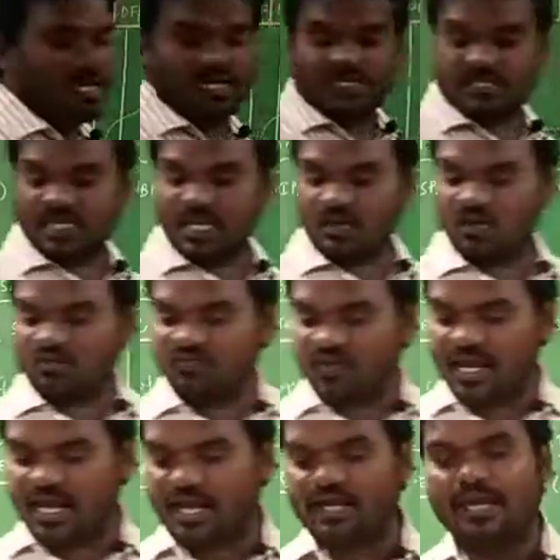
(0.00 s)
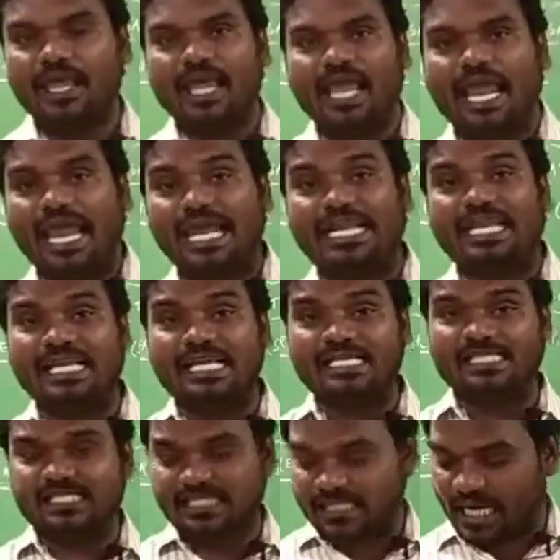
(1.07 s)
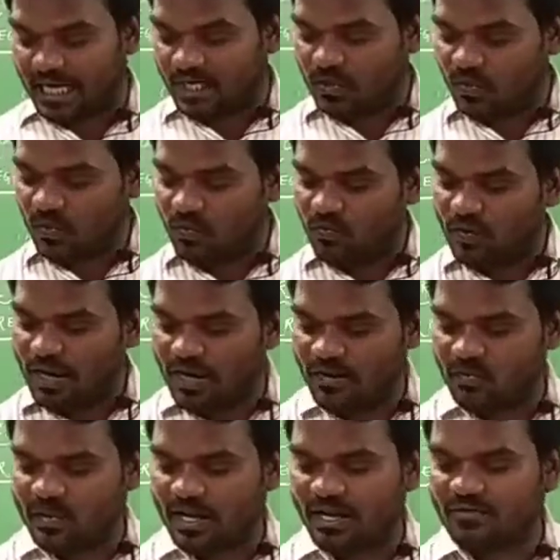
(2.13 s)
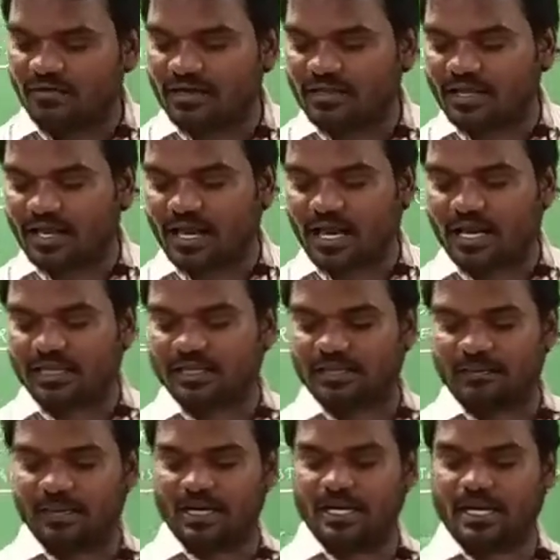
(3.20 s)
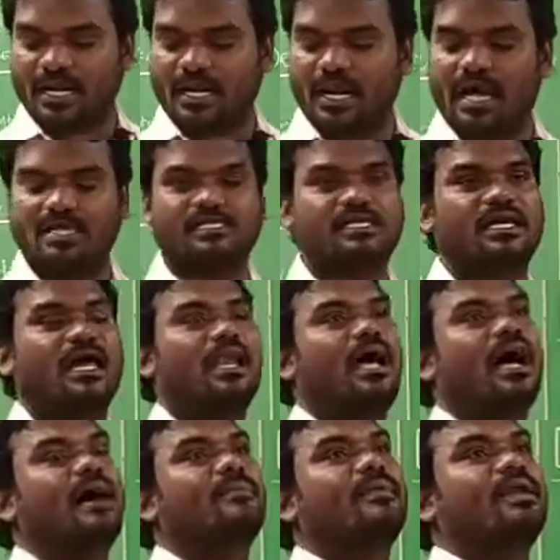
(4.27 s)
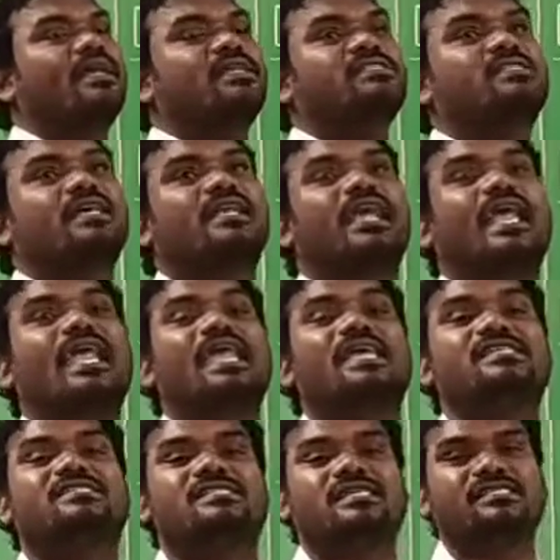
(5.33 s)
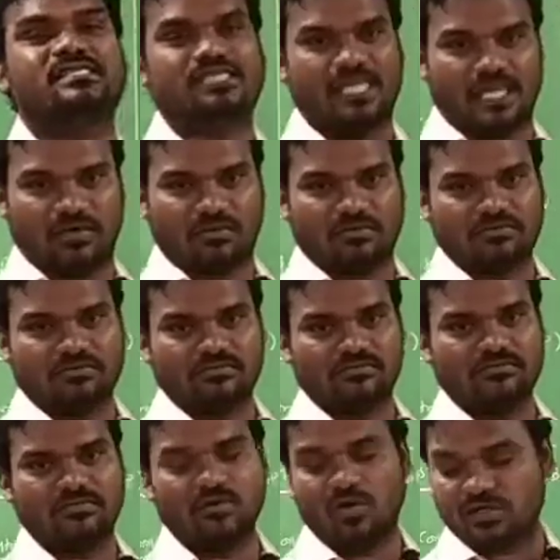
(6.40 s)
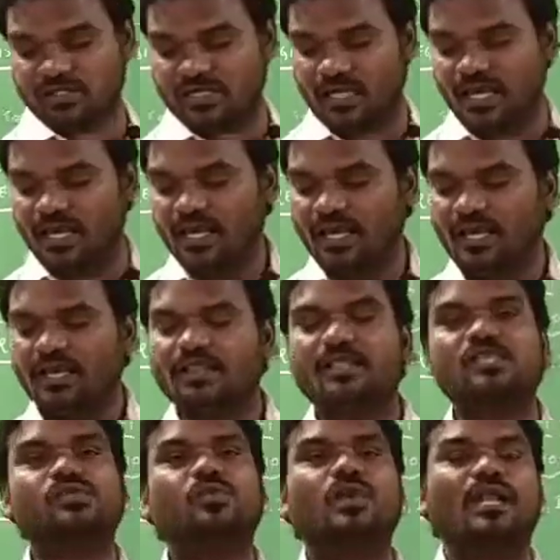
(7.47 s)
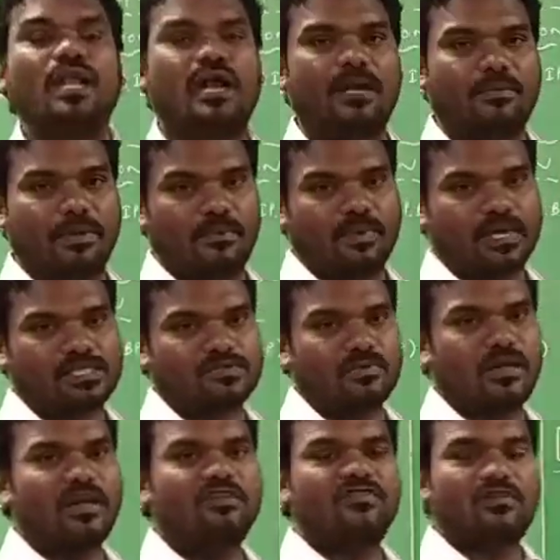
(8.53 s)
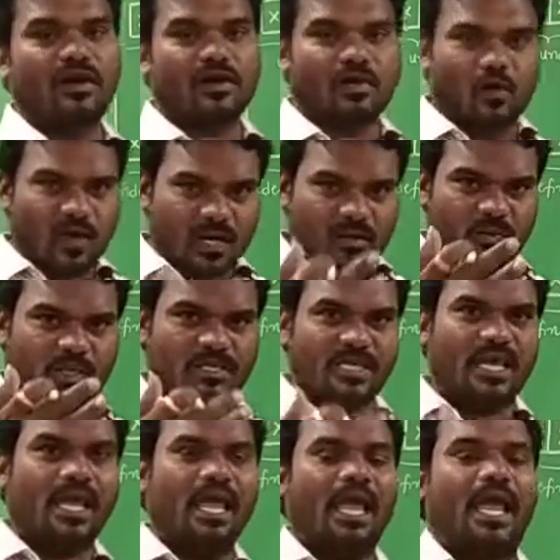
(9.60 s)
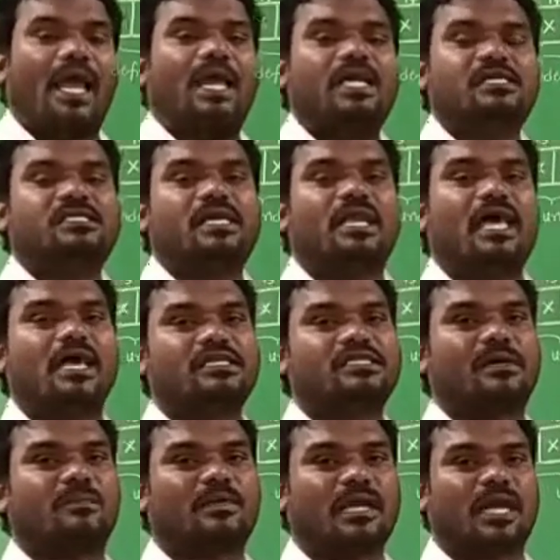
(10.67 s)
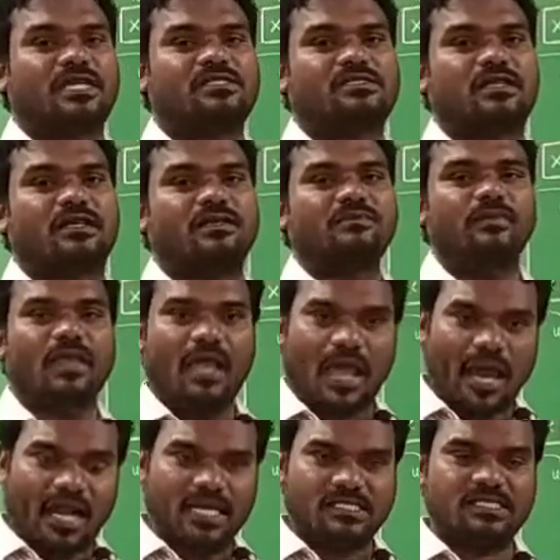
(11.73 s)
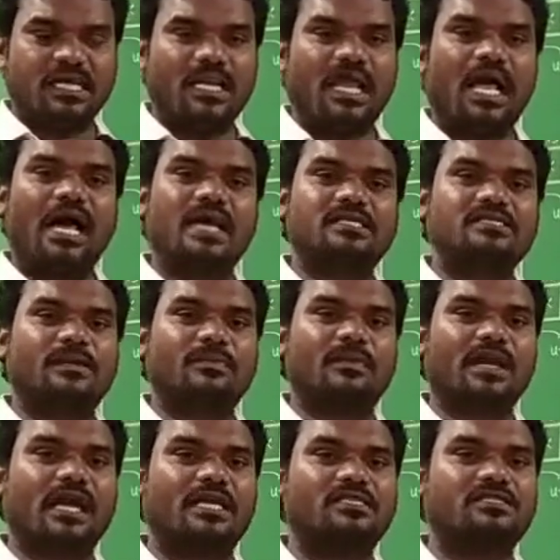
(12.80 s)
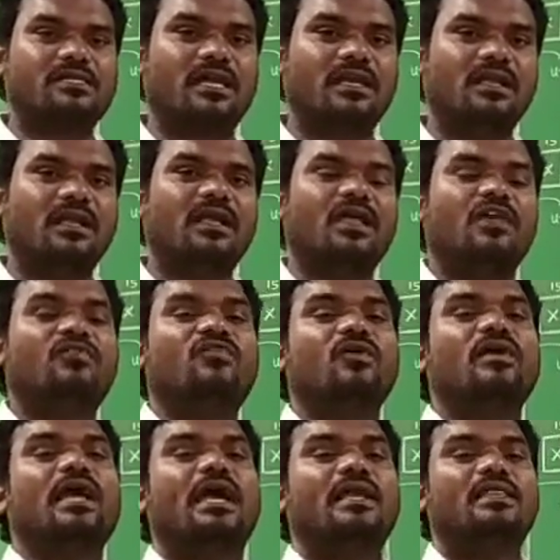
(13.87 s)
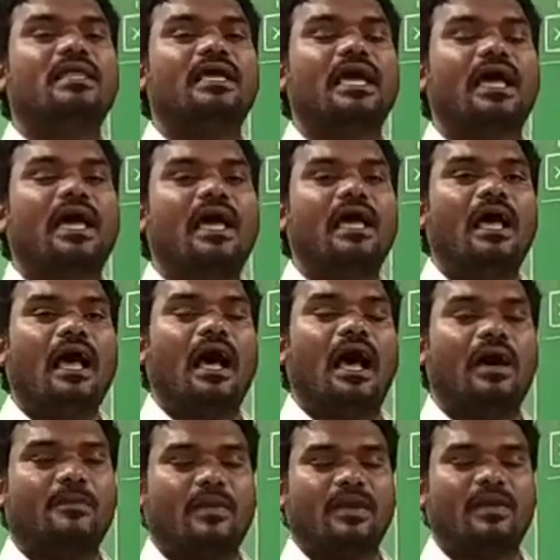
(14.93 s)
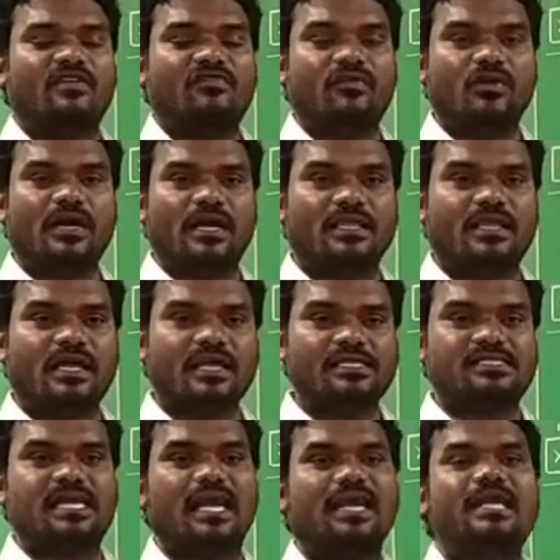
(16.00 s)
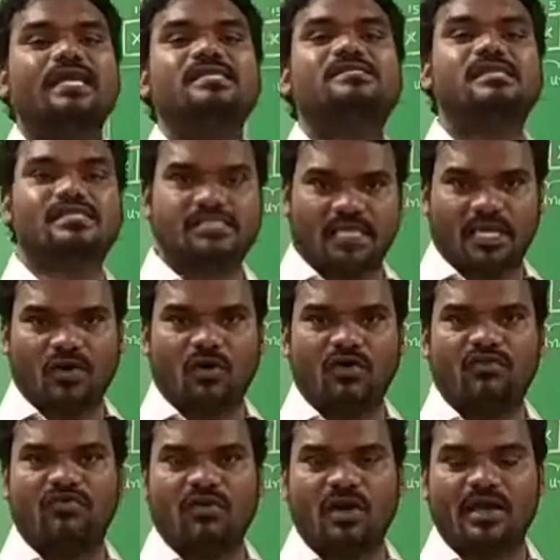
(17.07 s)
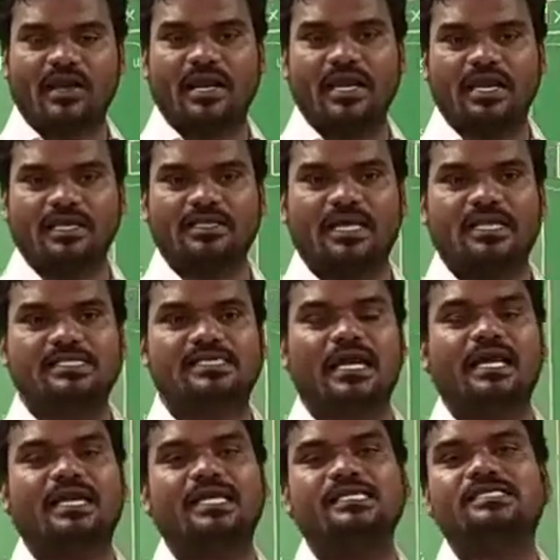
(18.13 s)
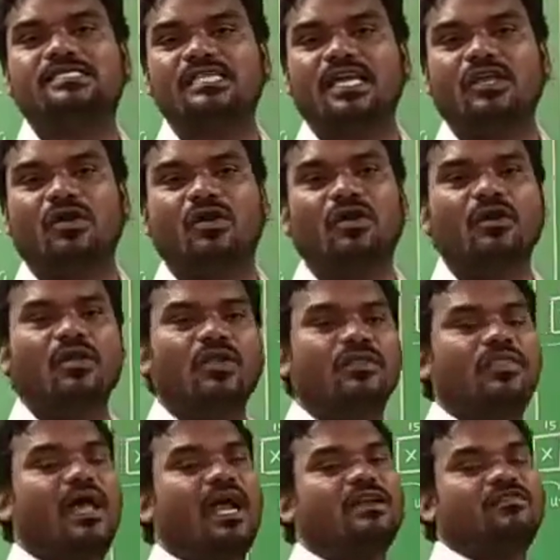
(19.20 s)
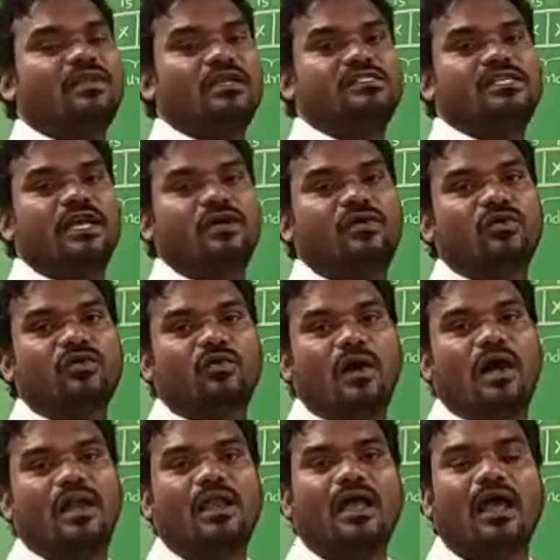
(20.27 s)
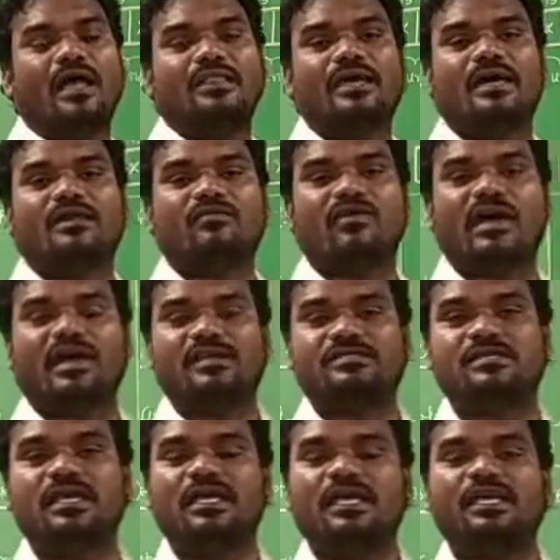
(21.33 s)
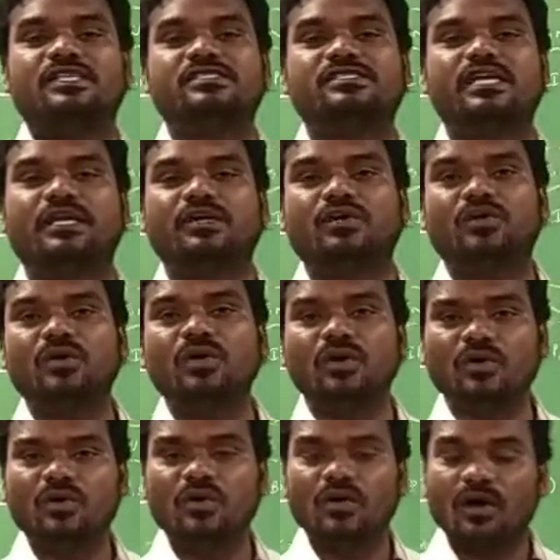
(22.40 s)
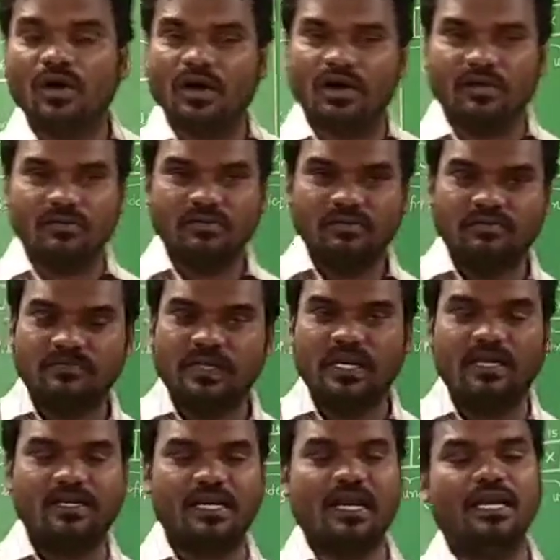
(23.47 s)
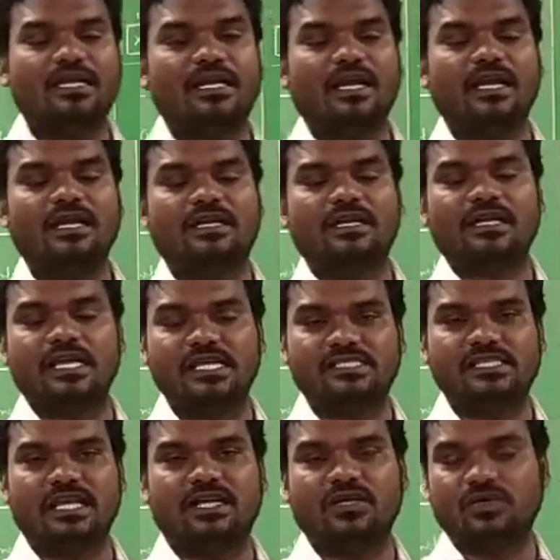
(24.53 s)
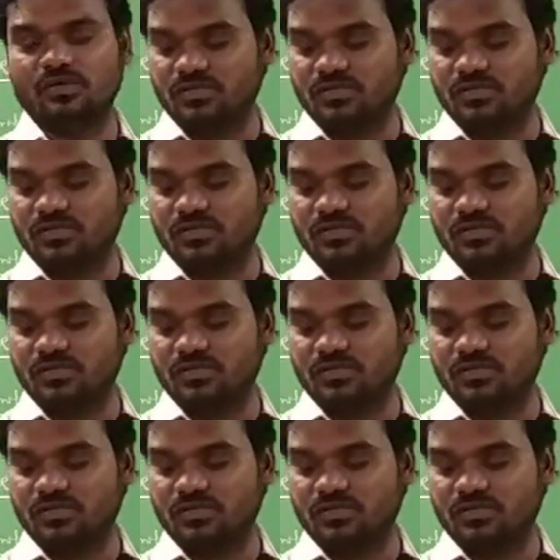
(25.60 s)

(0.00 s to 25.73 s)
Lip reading: zero flag. It is set to 1 whenever the arithmetic and logical operation is 0. Mostly this will not be possible. If you are going with addition or subtraction, if you get the result is 0, if you are getting the result is 0, that will set to 1. Otherwise it set to it reset to